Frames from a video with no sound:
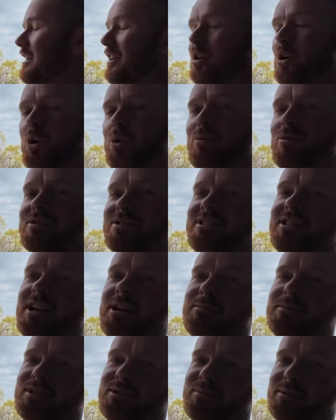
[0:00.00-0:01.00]
almost time
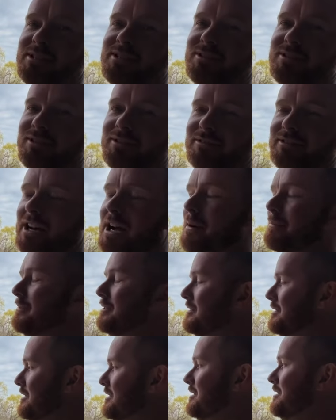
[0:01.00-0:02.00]
to switch to the
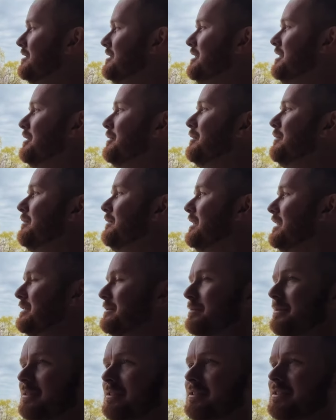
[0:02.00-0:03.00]
Raptor. Still dealing with
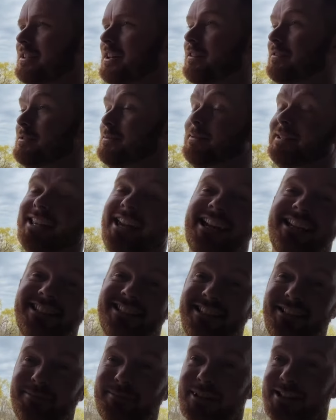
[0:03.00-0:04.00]
Facebook stuff. It's been
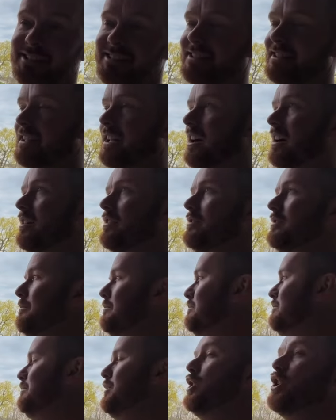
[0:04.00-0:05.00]
18 months now.
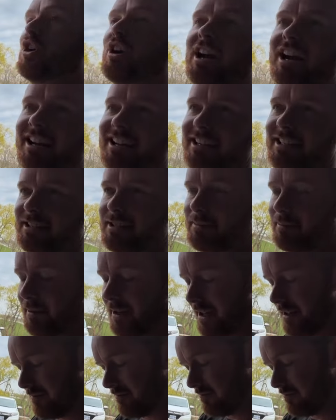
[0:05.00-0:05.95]
Pure headaches, but